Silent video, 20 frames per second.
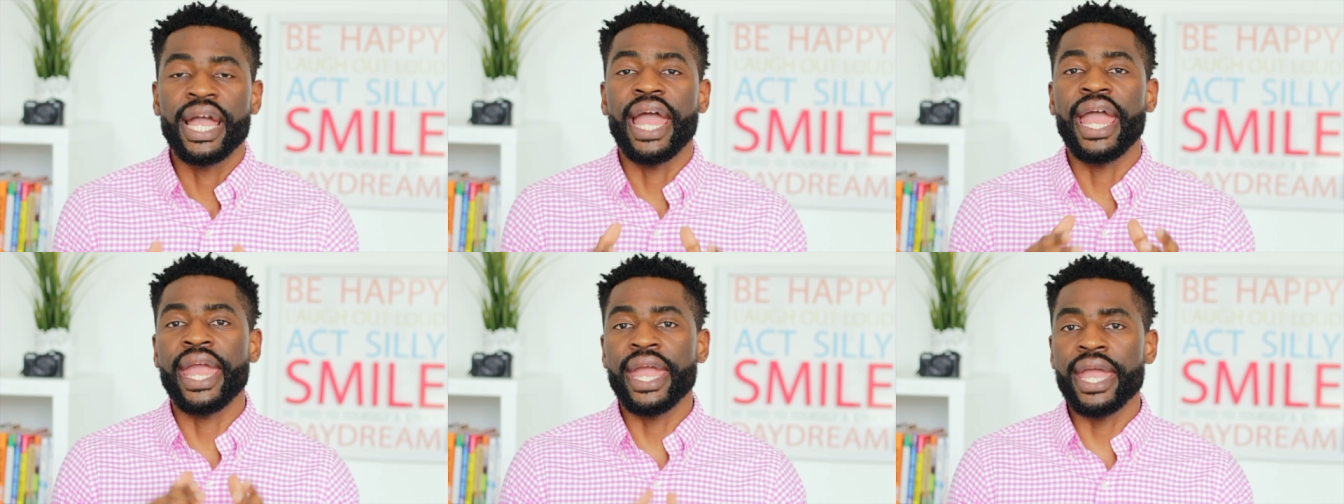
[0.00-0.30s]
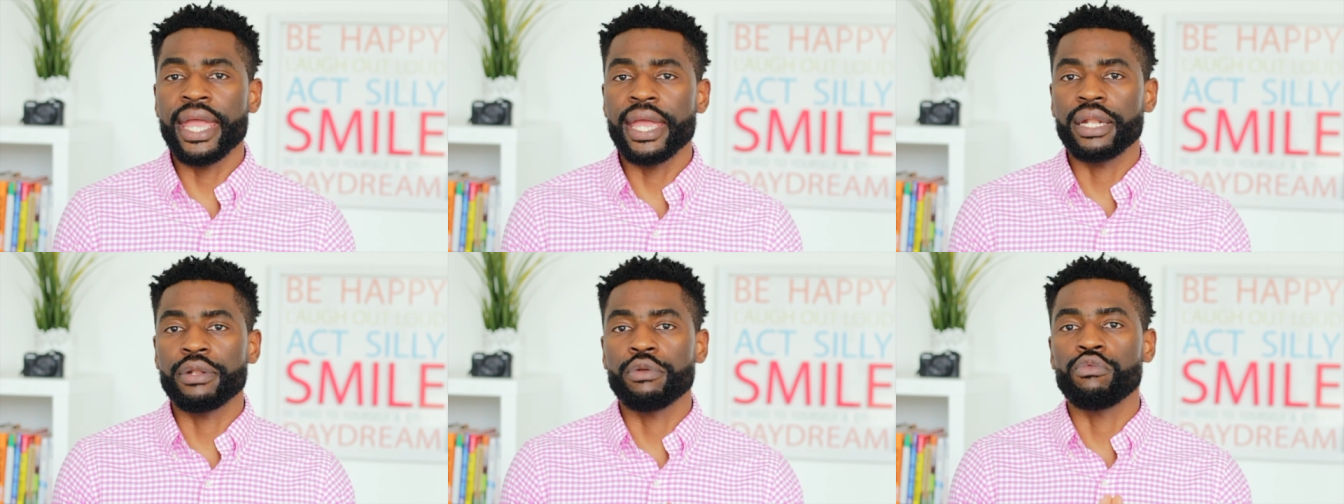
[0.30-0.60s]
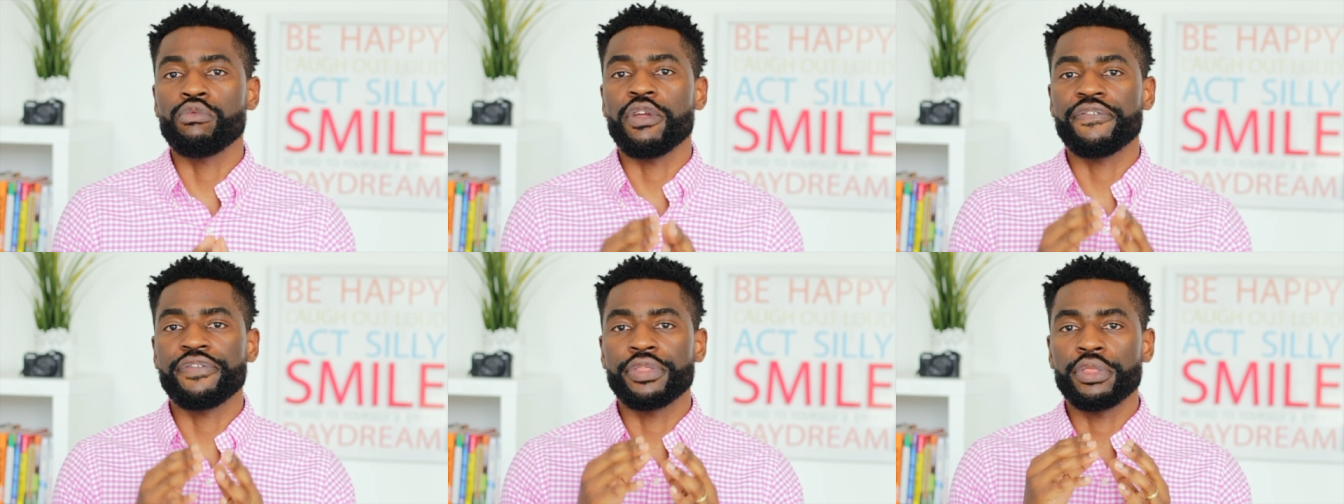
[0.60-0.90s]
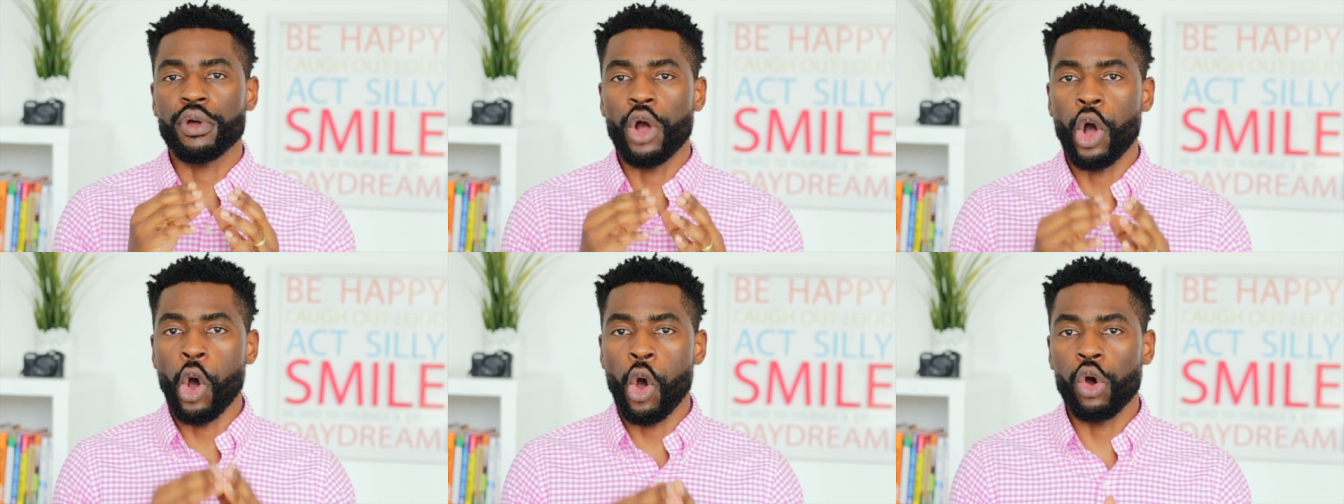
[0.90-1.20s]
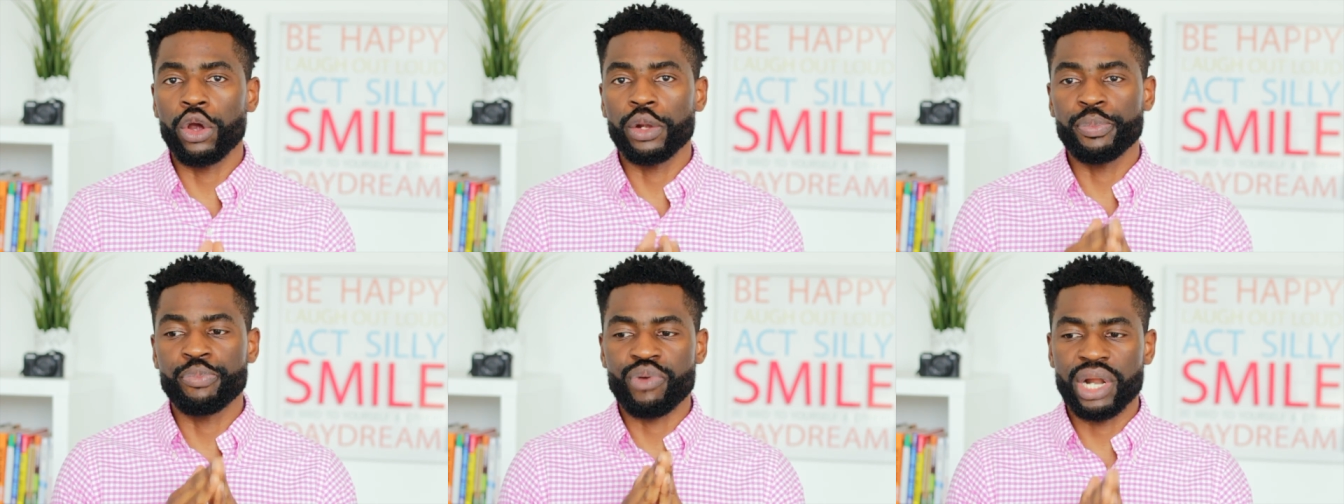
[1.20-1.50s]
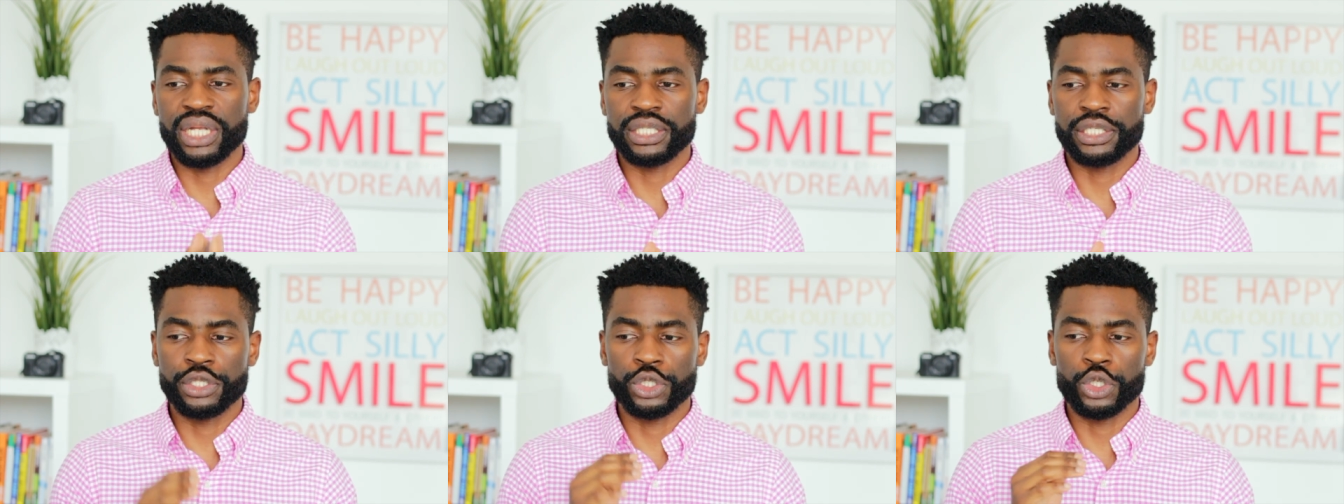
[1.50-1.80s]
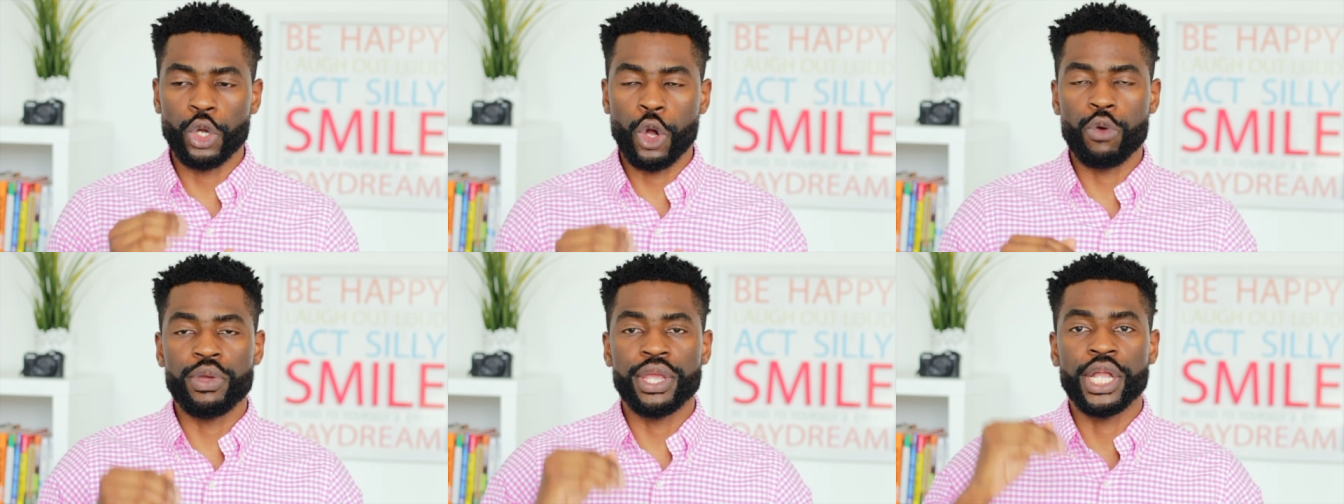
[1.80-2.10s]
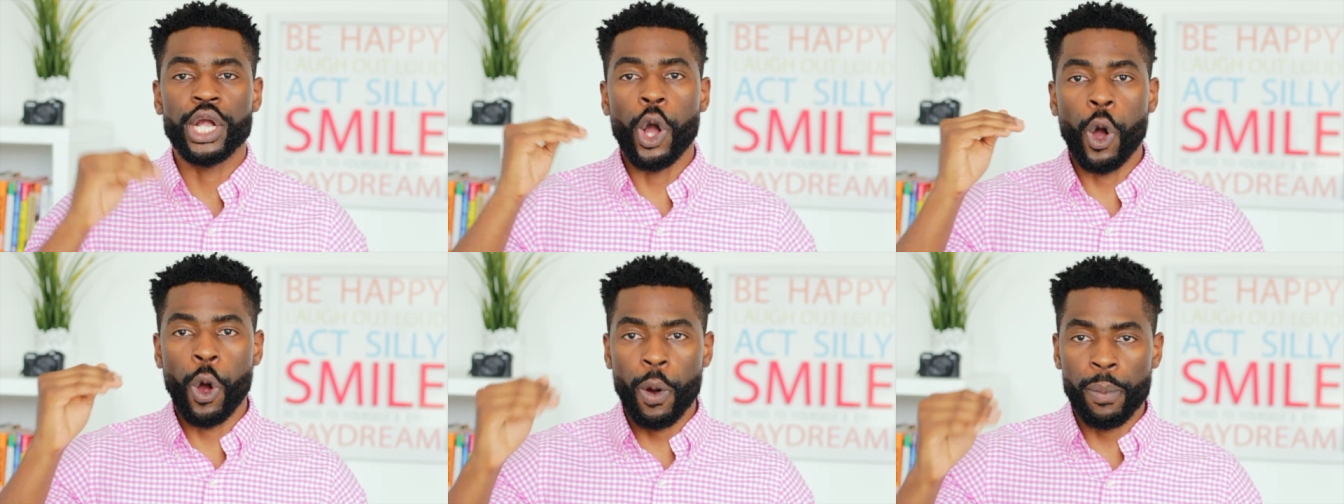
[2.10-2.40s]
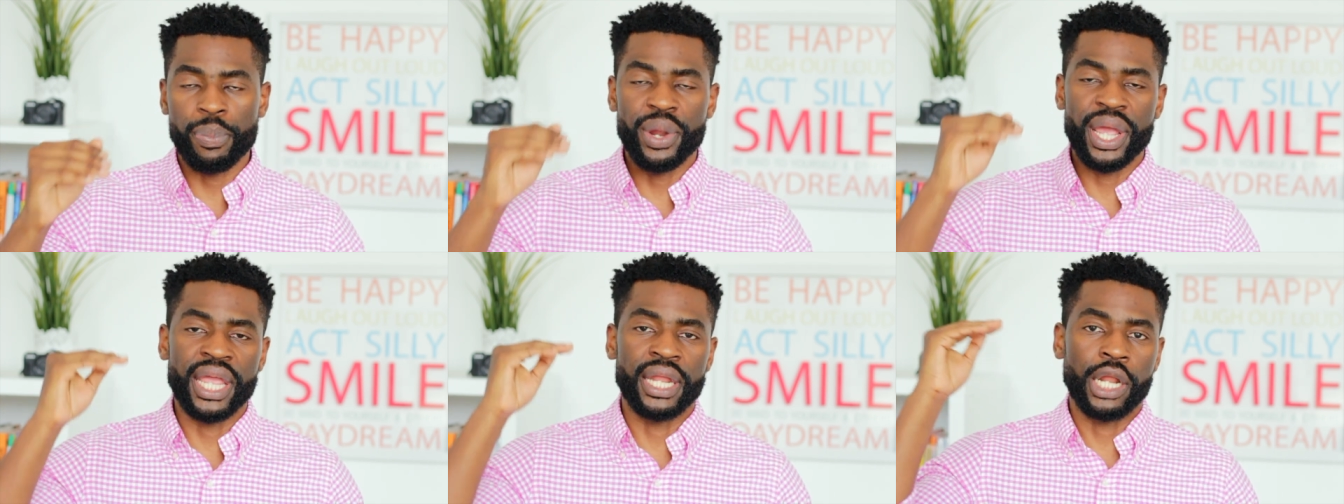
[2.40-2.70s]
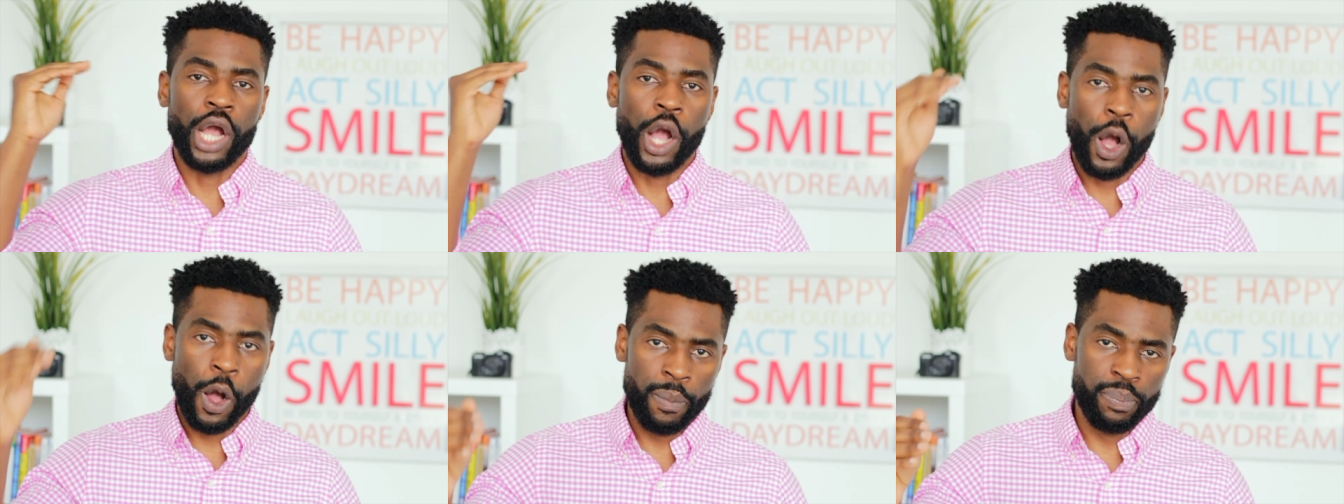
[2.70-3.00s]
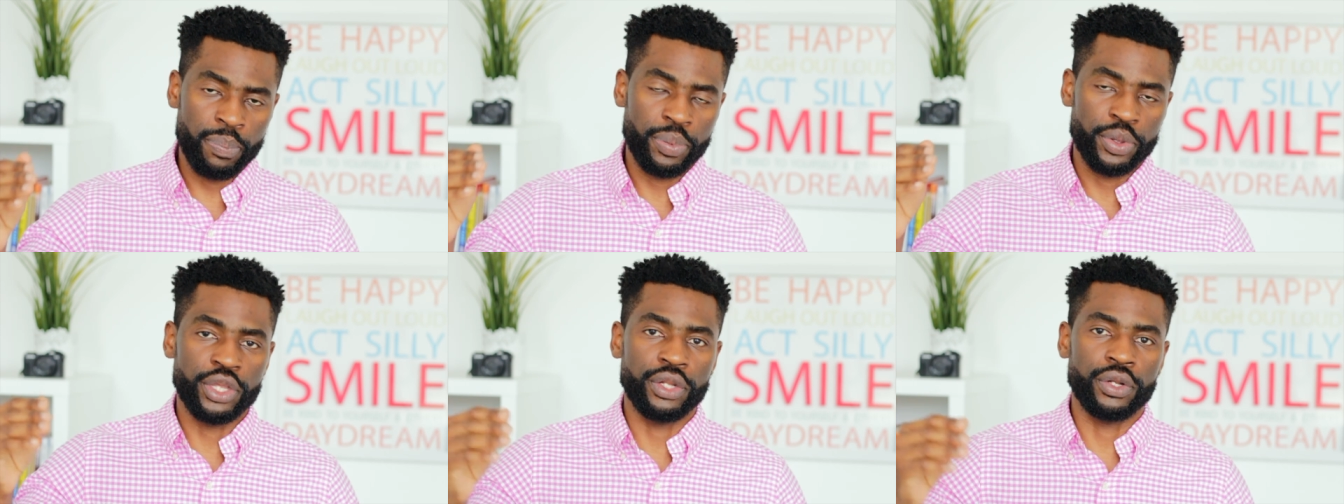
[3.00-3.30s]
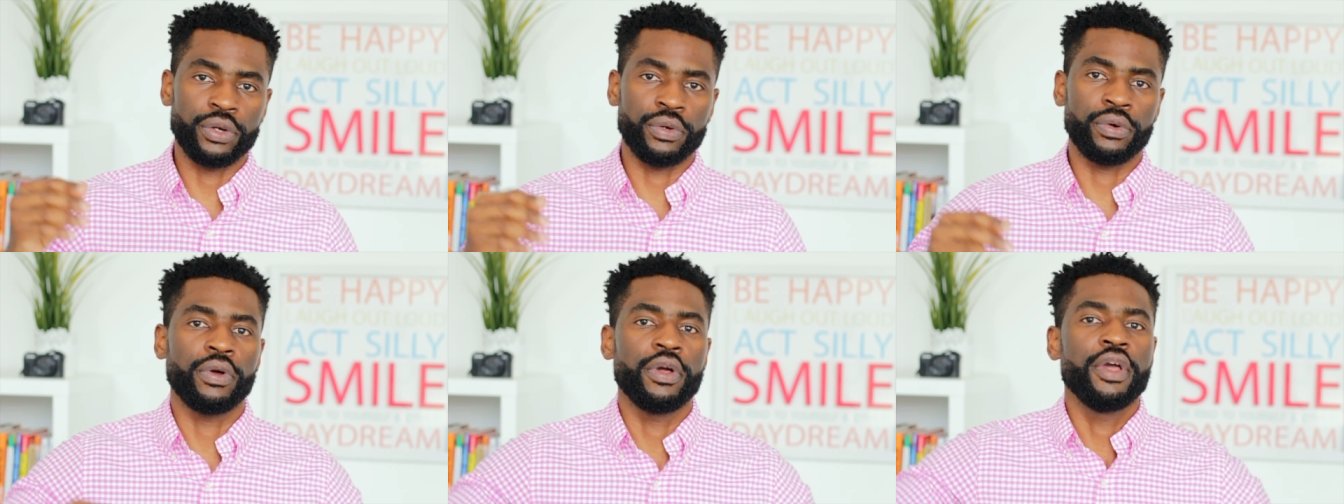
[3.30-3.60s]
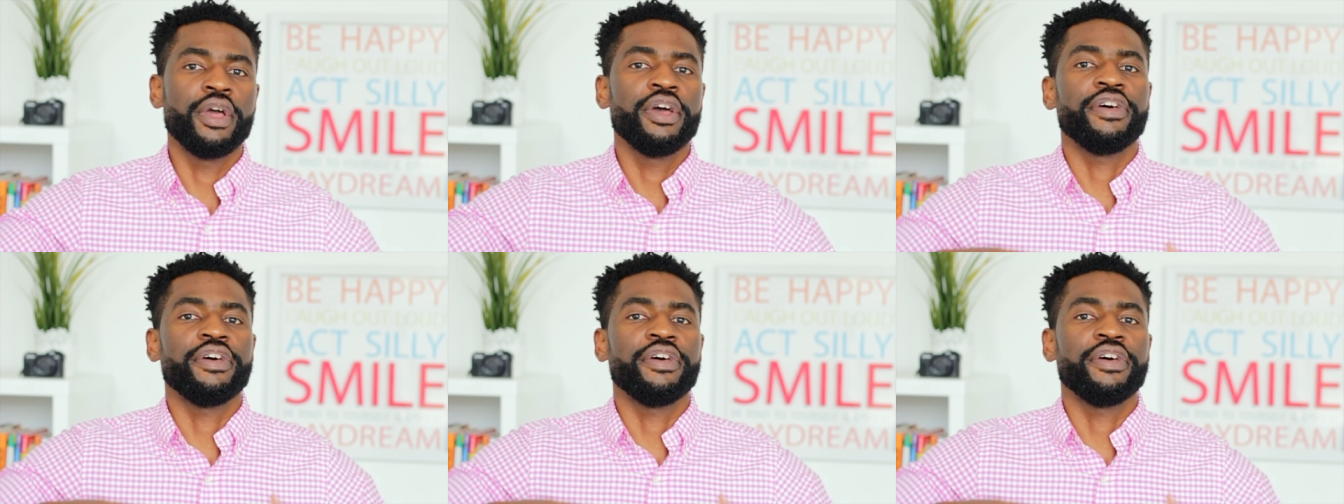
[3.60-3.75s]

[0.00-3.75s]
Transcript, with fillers: And with the oil prices going up and up, you know,